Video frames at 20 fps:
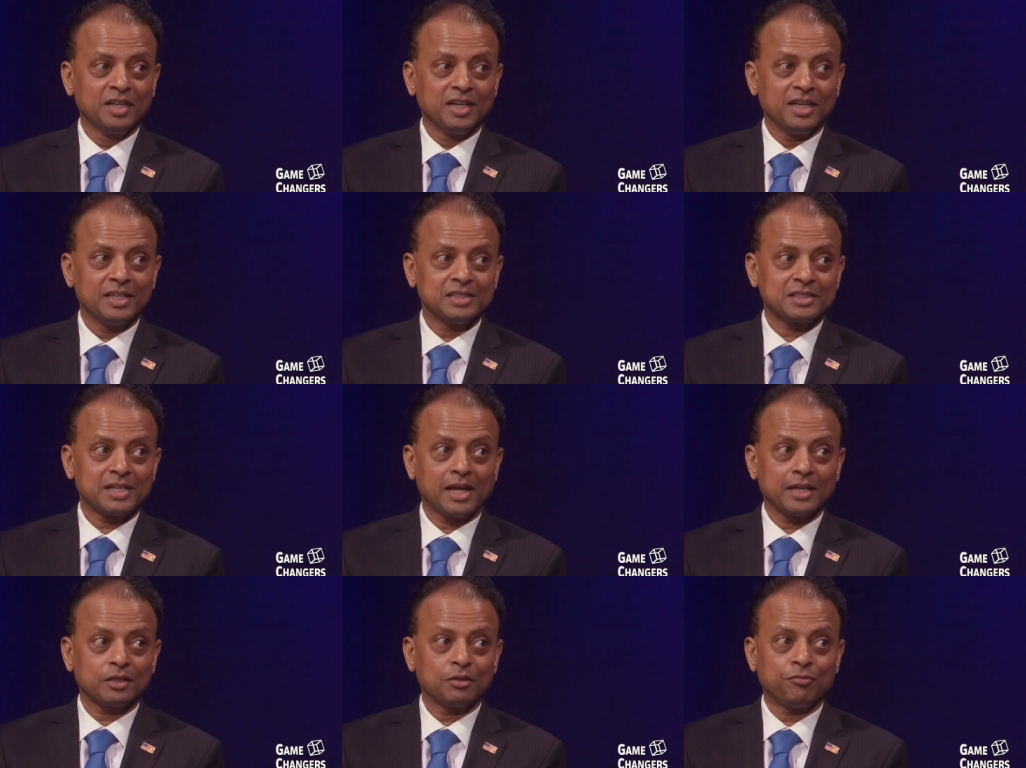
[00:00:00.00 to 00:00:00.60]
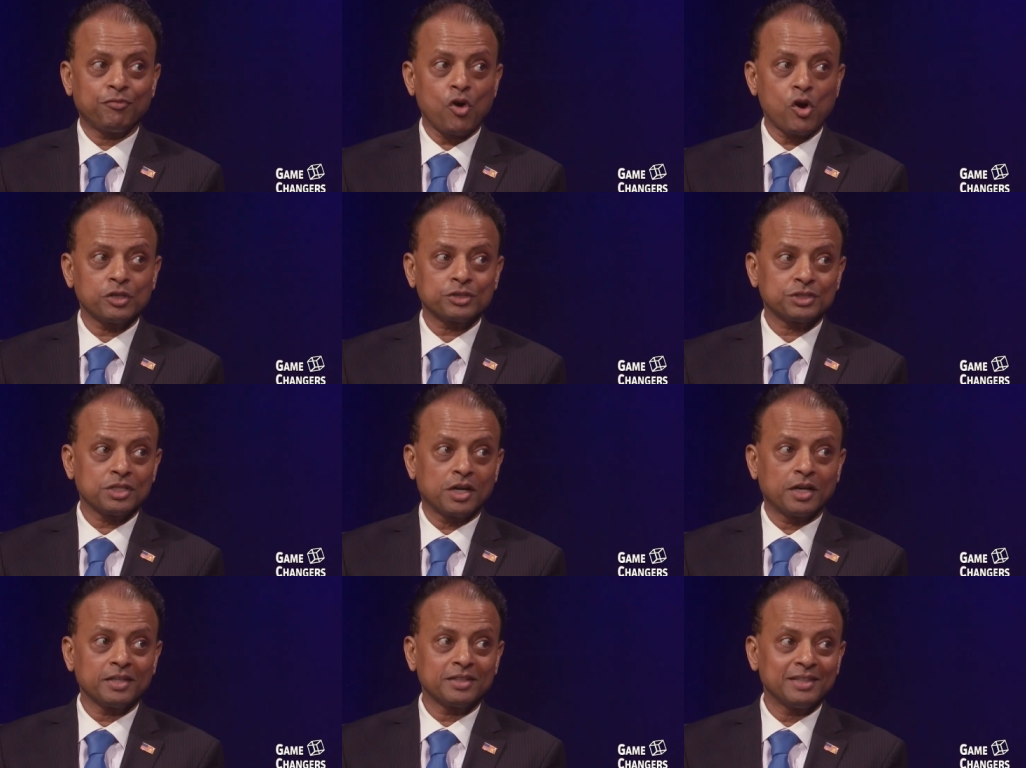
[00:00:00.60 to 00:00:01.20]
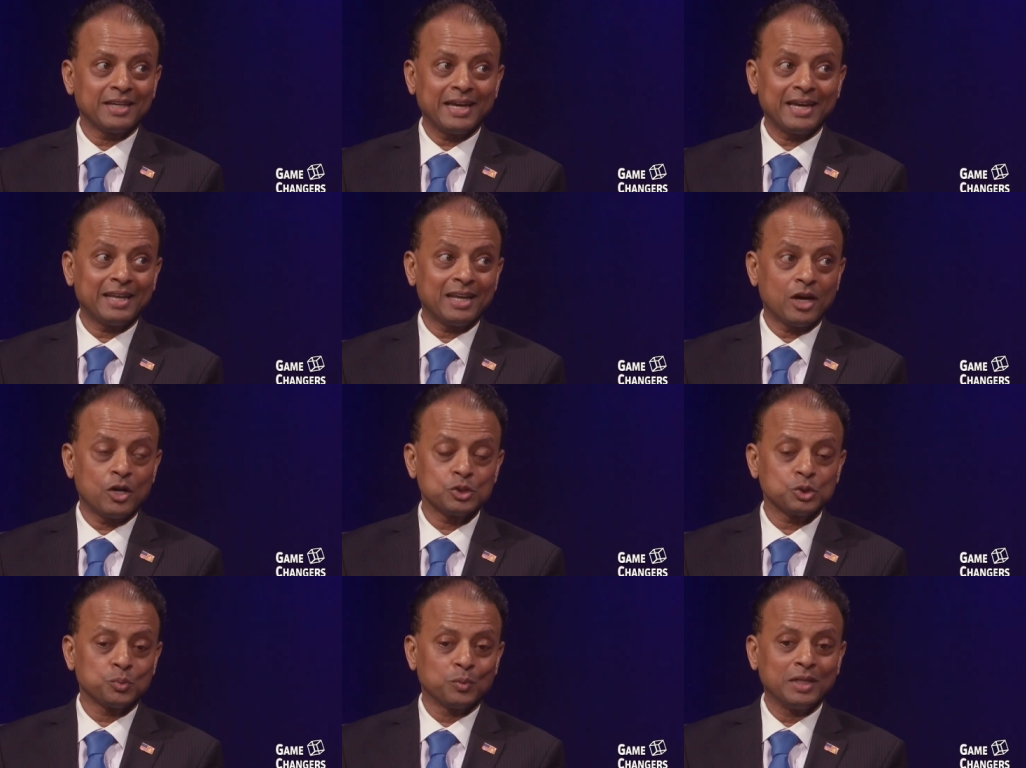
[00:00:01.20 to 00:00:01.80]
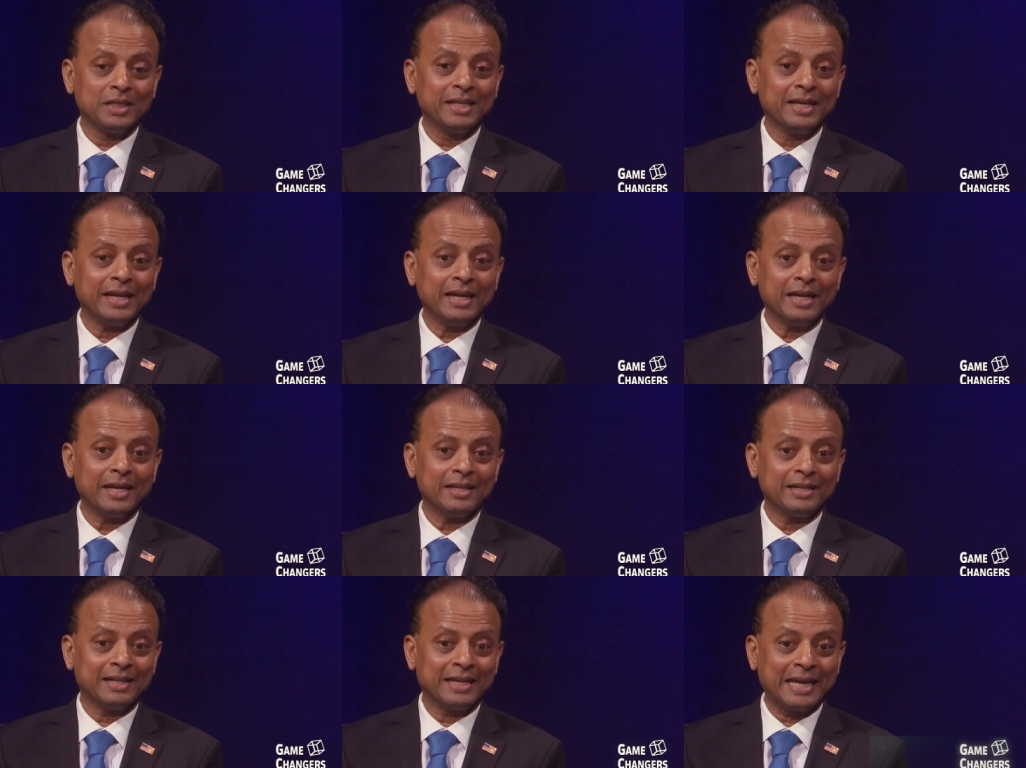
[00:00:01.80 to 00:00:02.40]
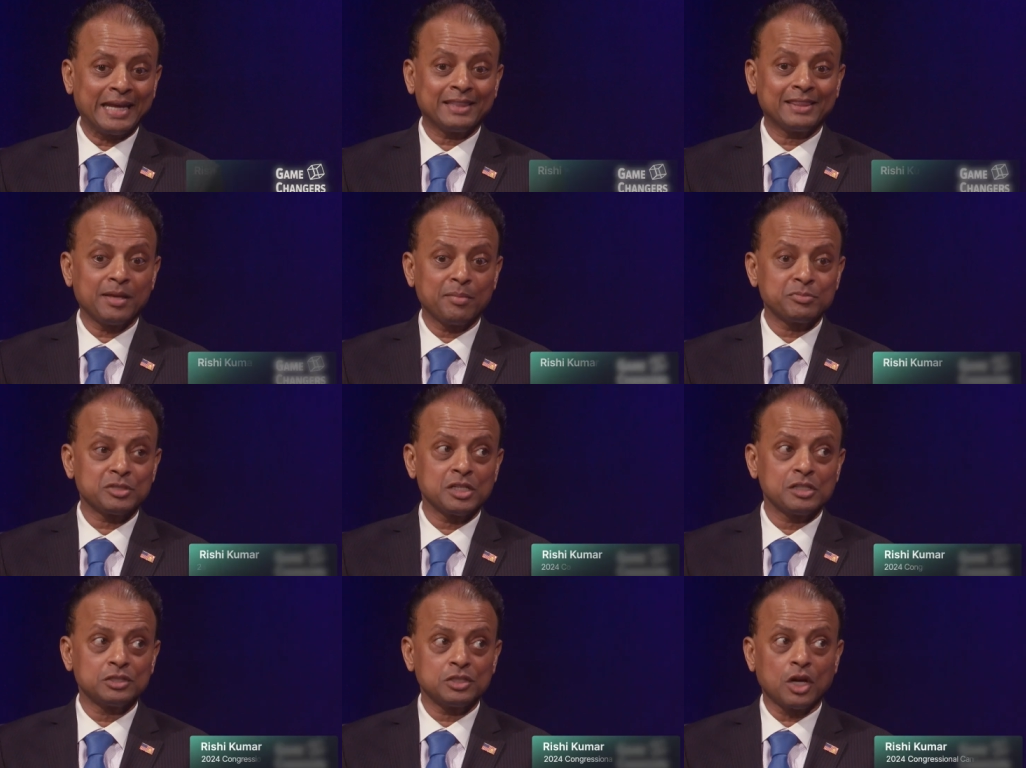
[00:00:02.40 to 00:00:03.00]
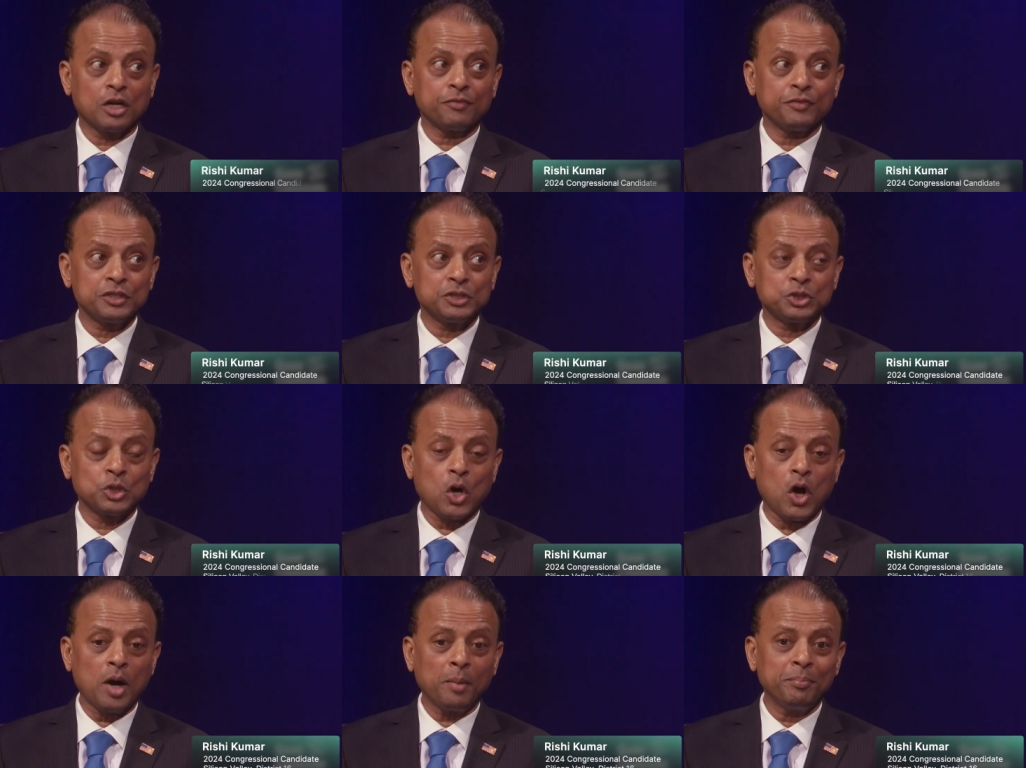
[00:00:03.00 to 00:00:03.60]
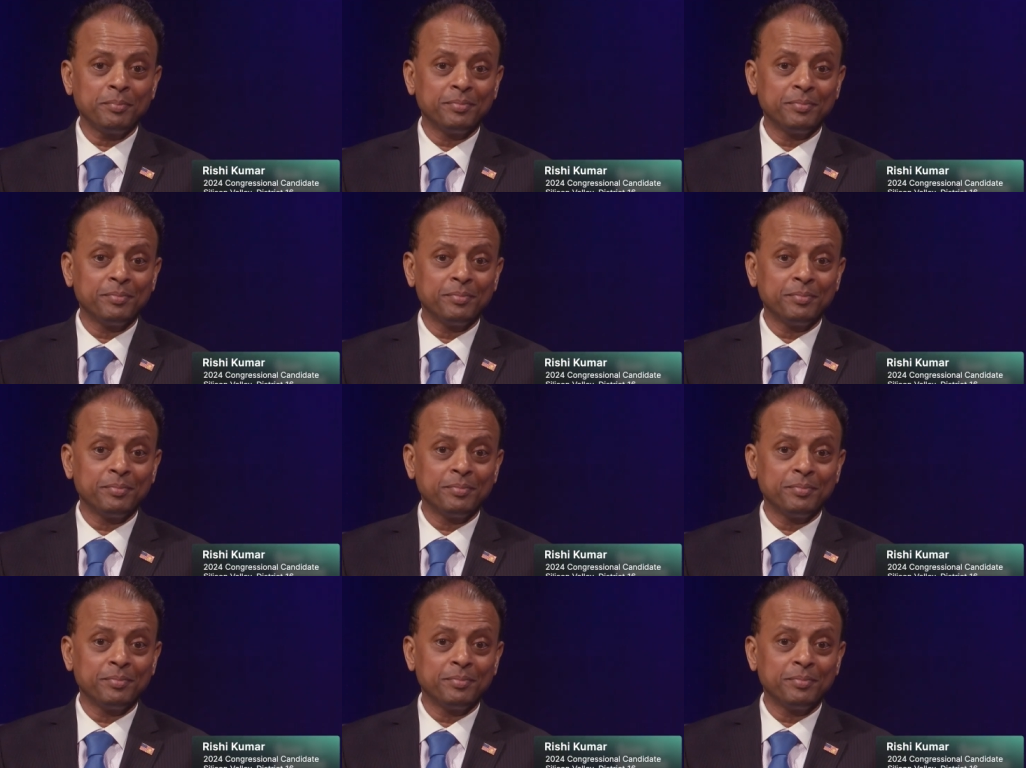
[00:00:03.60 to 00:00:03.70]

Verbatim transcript: it's like the fox guarding the henhouse. Will they get themselves out of a job?